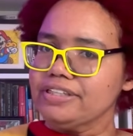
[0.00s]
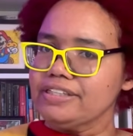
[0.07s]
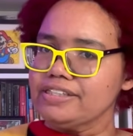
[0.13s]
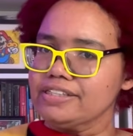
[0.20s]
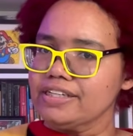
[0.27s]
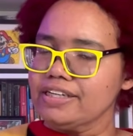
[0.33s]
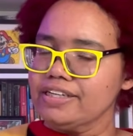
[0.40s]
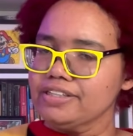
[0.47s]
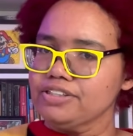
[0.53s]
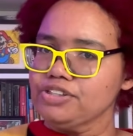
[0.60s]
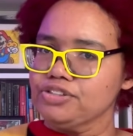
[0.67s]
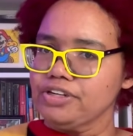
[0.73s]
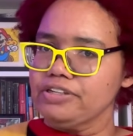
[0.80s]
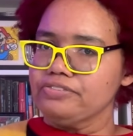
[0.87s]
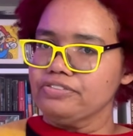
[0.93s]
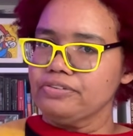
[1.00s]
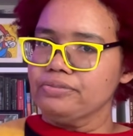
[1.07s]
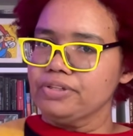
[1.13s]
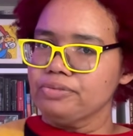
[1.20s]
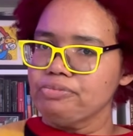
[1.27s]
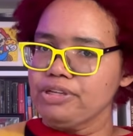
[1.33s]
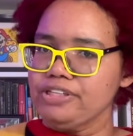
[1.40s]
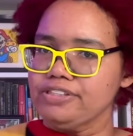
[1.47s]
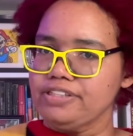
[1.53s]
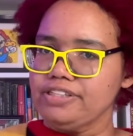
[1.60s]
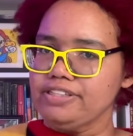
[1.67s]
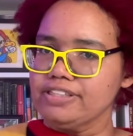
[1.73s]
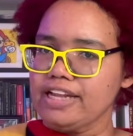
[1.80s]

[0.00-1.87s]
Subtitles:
is like straight from the Bee's Knees